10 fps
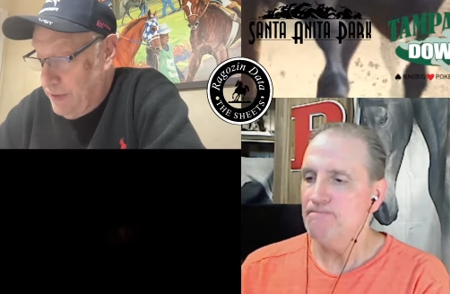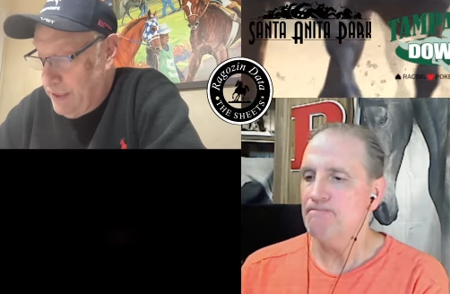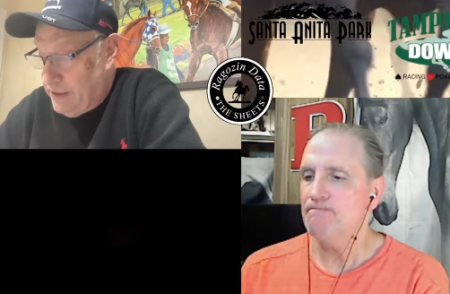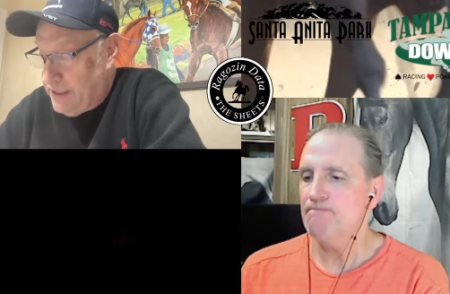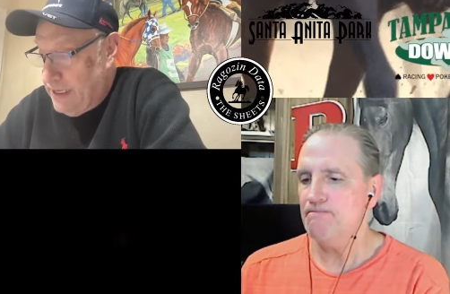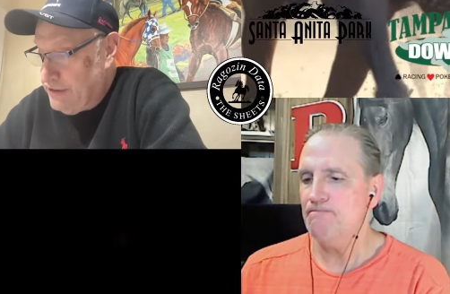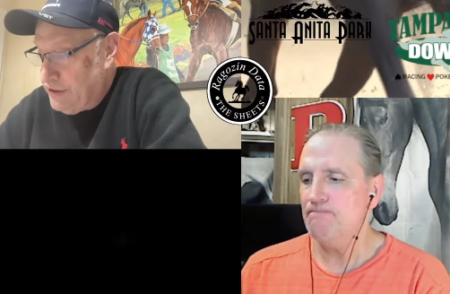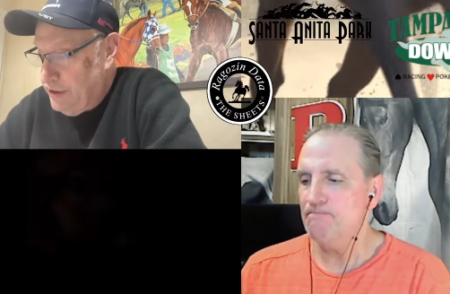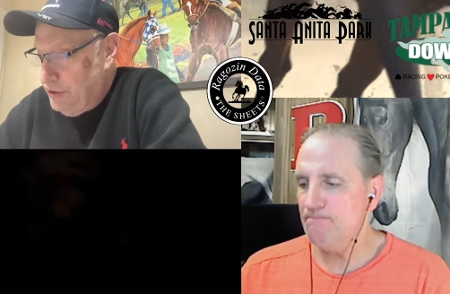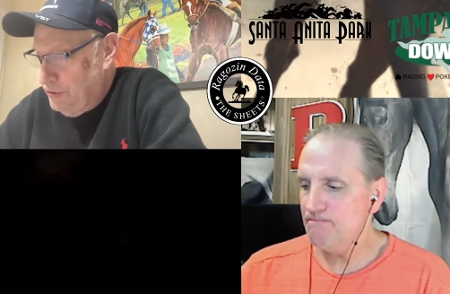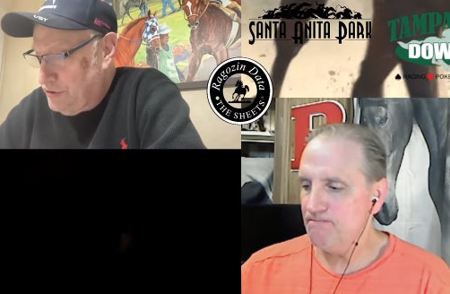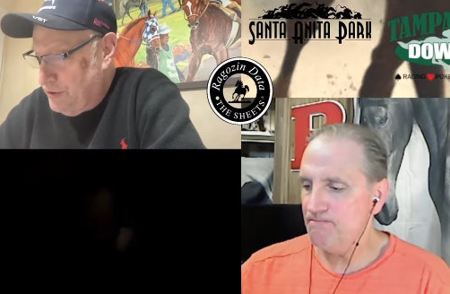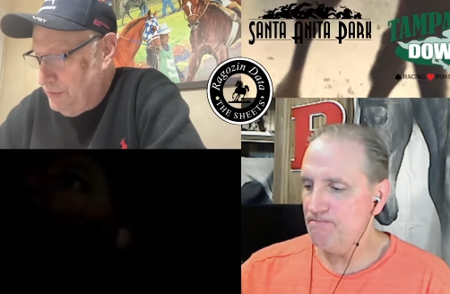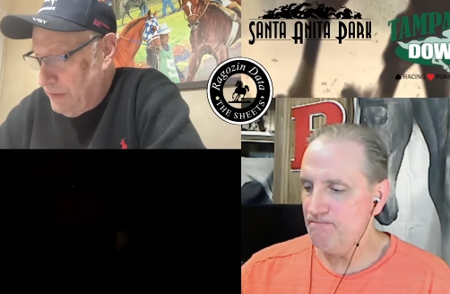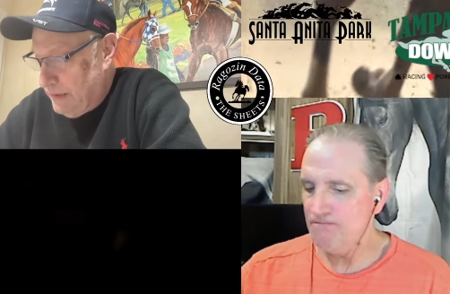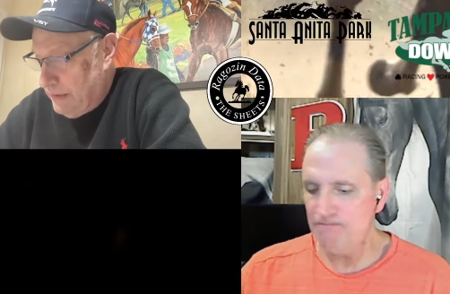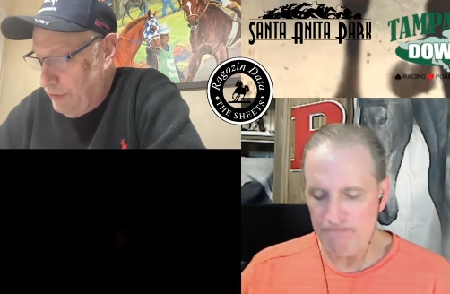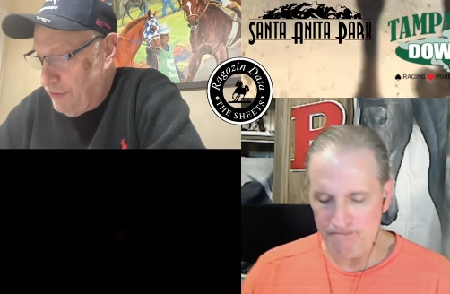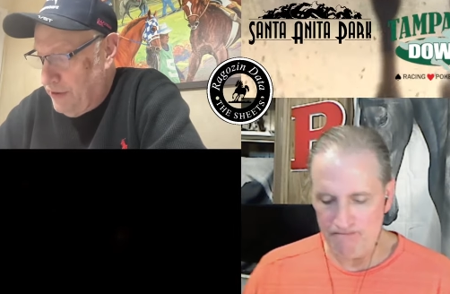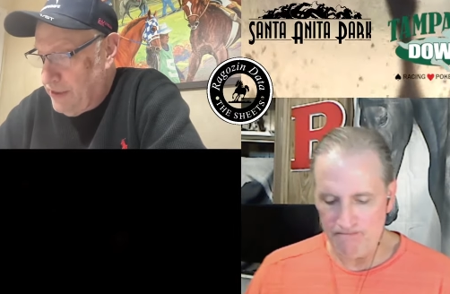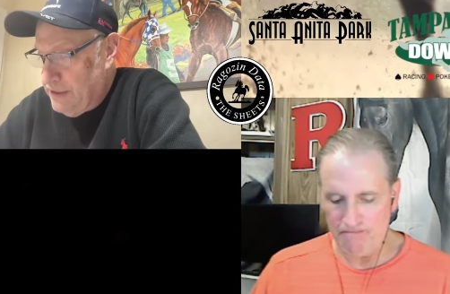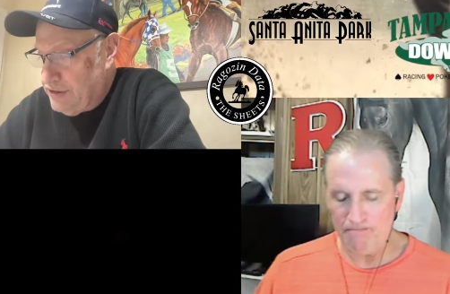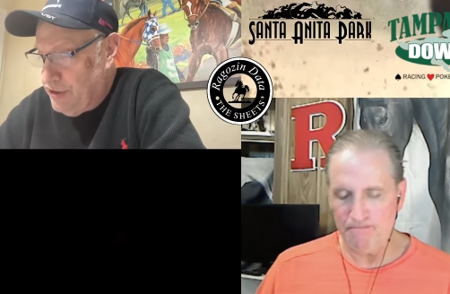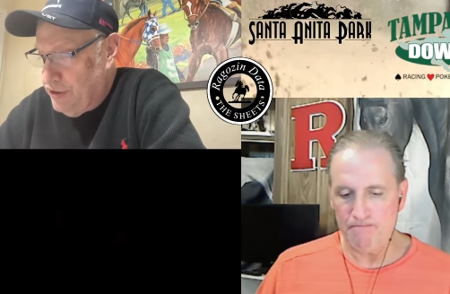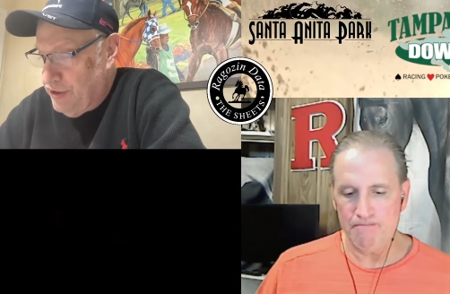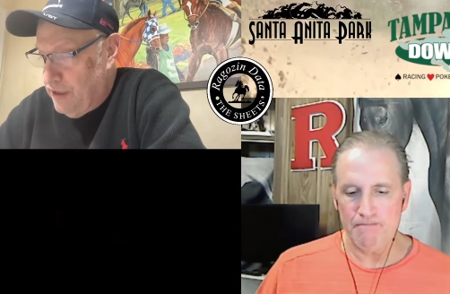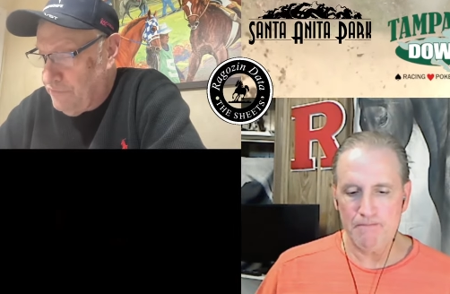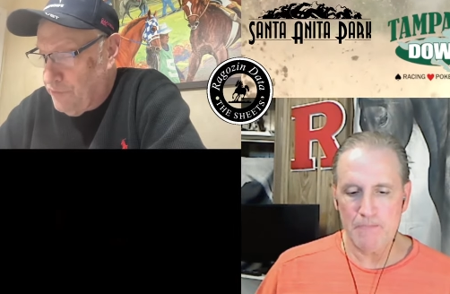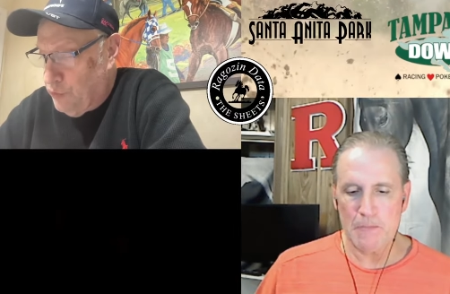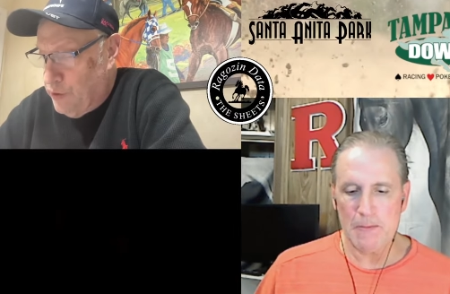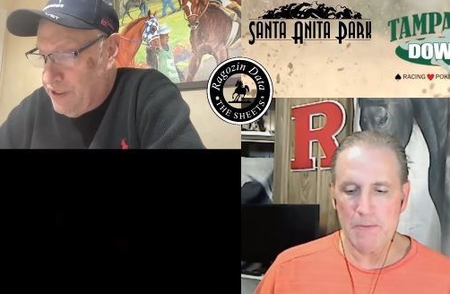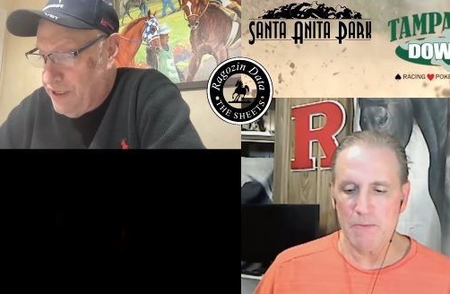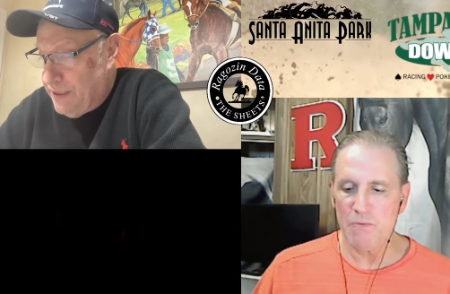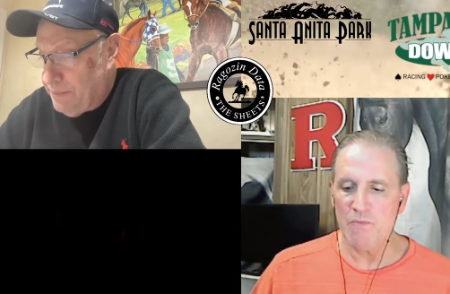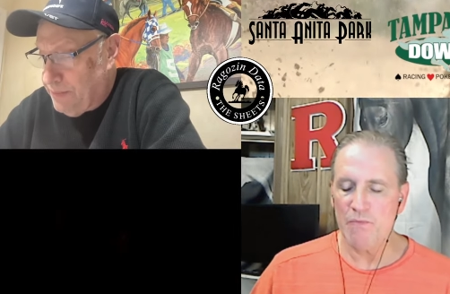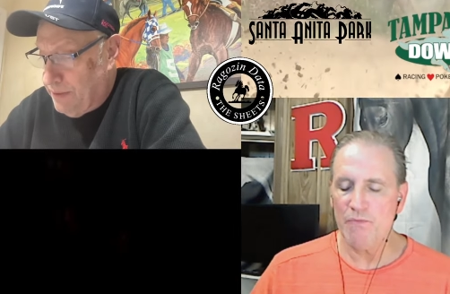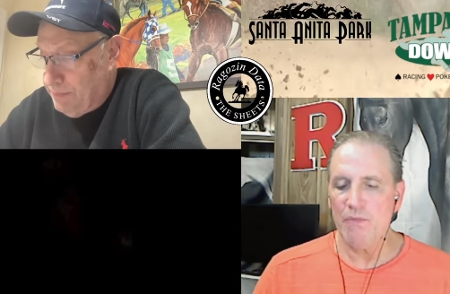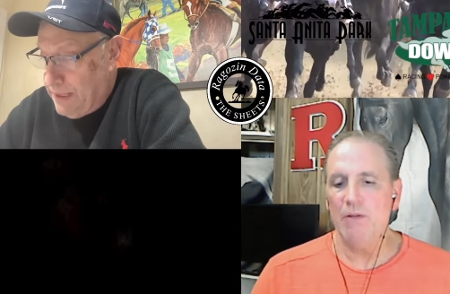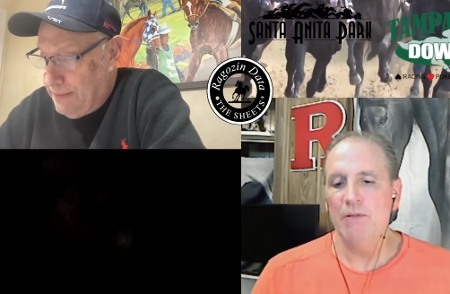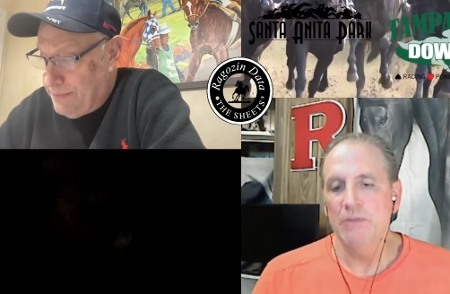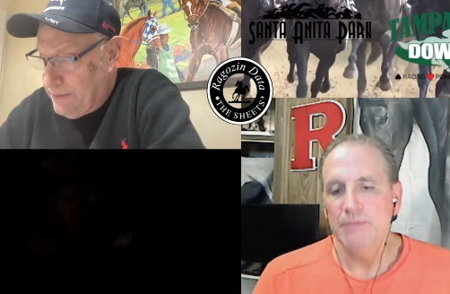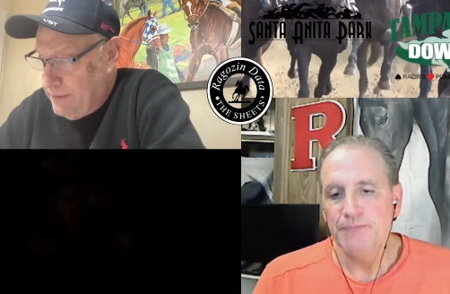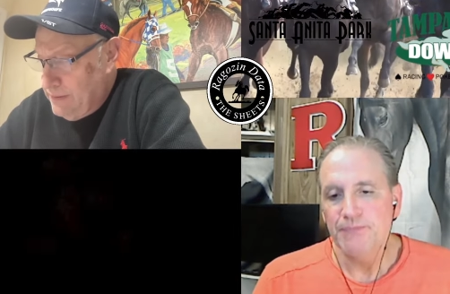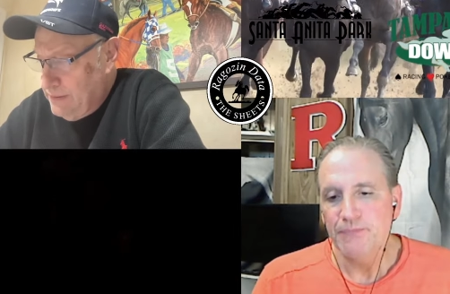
Speaker 1: make a case to use him. I don't think he's good enough to win yet, but maybe.